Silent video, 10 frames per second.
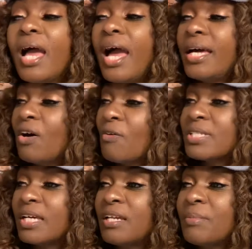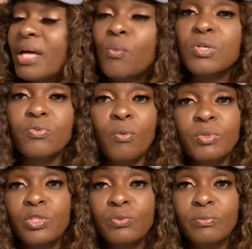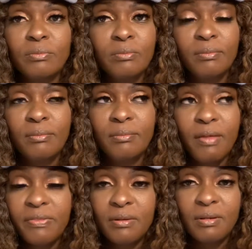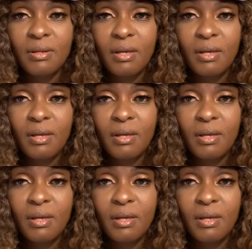And all of a sudden he'll be like, what's wrong with you? Nothing.